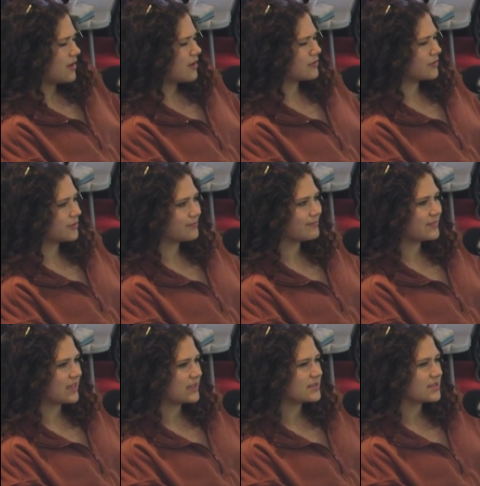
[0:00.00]
other
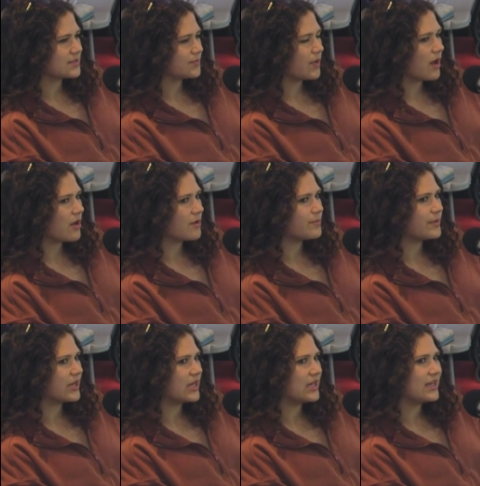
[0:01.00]
things as well.
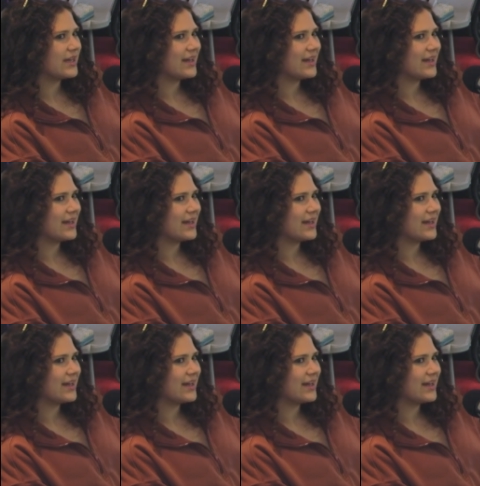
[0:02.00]
But